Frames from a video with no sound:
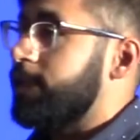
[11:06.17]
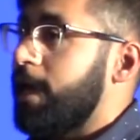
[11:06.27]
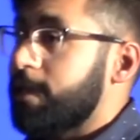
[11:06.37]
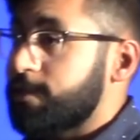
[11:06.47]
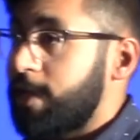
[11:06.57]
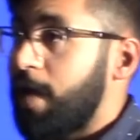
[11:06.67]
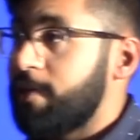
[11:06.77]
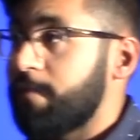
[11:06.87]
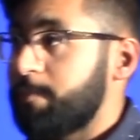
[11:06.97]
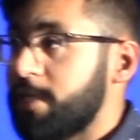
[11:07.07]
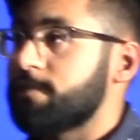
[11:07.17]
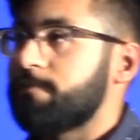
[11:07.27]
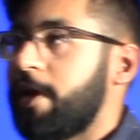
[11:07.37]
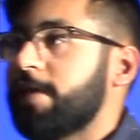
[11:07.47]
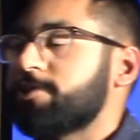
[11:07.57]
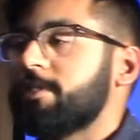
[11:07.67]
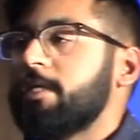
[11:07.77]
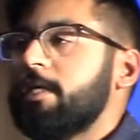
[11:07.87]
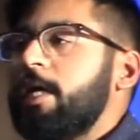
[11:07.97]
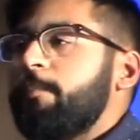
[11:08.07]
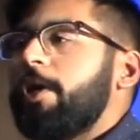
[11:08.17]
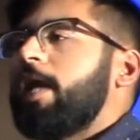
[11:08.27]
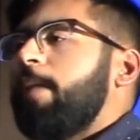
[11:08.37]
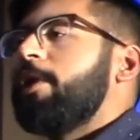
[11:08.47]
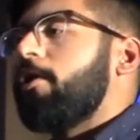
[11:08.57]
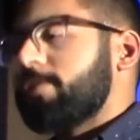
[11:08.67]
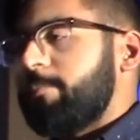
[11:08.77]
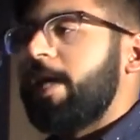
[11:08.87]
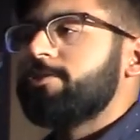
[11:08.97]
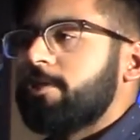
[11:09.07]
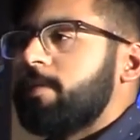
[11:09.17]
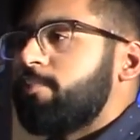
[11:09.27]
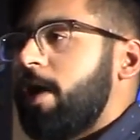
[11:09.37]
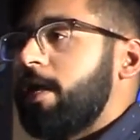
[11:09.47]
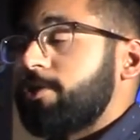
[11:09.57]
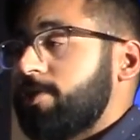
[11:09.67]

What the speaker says: out unless you have that piece of fashion. But it all depends on the product.